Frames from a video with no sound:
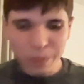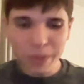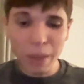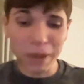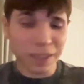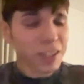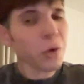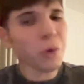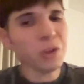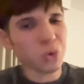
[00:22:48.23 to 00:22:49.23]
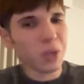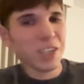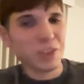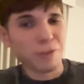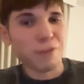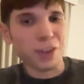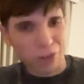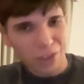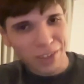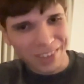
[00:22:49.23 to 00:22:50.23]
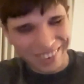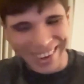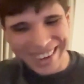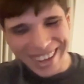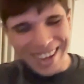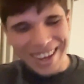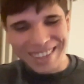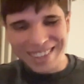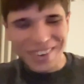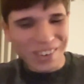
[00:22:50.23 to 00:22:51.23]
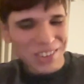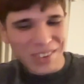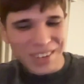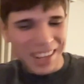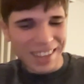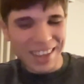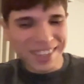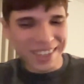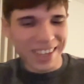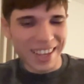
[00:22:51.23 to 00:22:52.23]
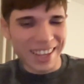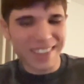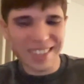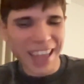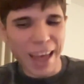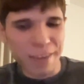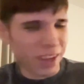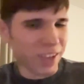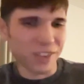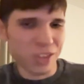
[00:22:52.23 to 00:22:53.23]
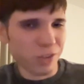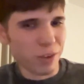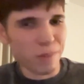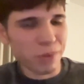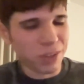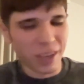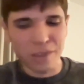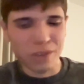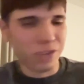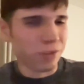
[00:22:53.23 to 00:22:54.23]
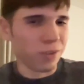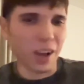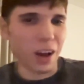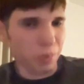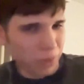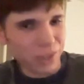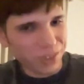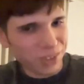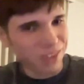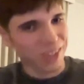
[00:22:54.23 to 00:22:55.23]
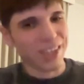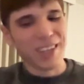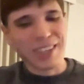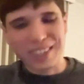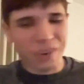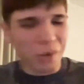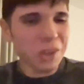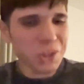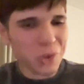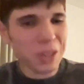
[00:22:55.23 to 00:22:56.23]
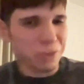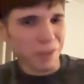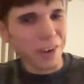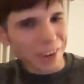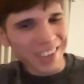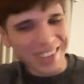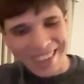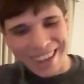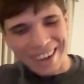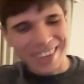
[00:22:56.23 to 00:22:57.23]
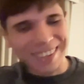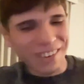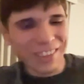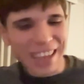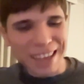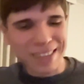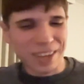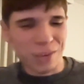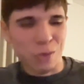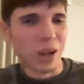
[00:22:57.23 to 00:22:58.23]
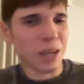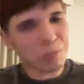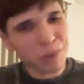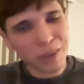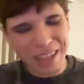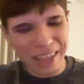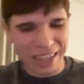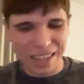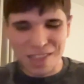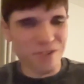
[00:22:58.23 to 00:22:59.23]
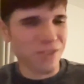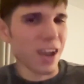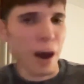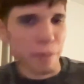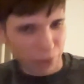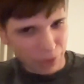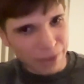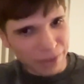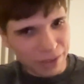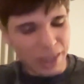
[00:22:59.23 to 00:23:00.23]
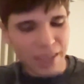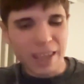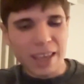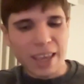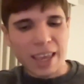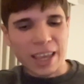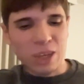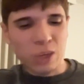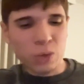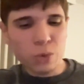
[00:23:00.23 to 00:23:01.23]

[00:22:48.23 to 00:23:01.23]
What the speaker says: But this coin join is weird, right? This coin join doesn't have hundreds of inputs, hundreds of outputs. This coin join is weird in that it only has like 1 input and like 3 output. And you